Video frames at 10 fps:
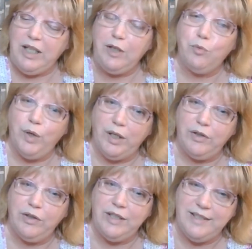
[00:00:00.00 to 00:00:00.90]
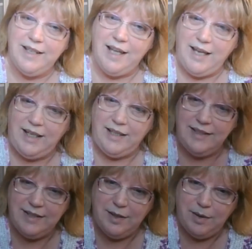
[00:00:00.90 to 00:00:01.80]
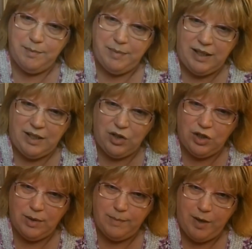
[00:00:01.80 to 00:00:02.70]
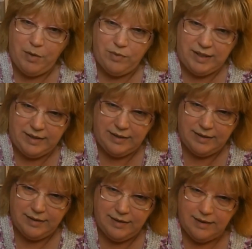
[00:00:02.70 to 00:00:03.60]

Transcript: Ritter Designs Peach Posies.